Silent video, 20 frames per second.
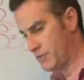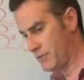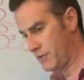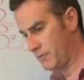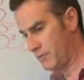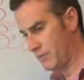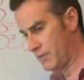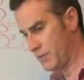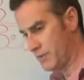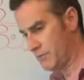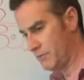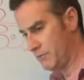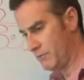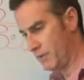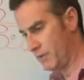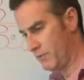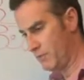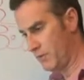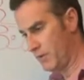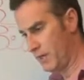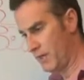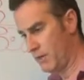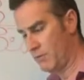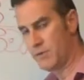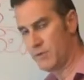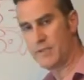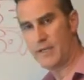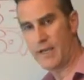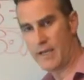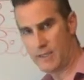service when we were there
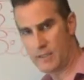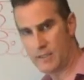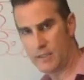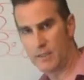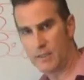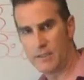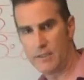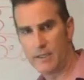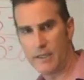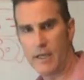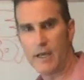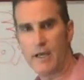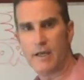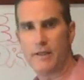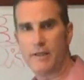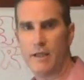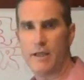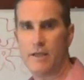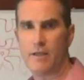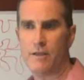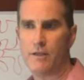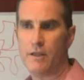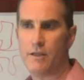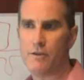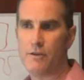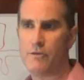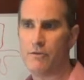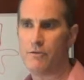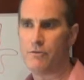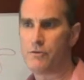was excellent. Again, they
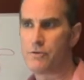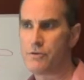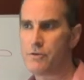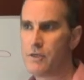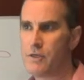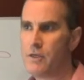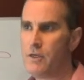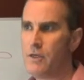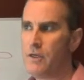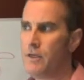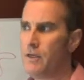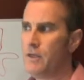use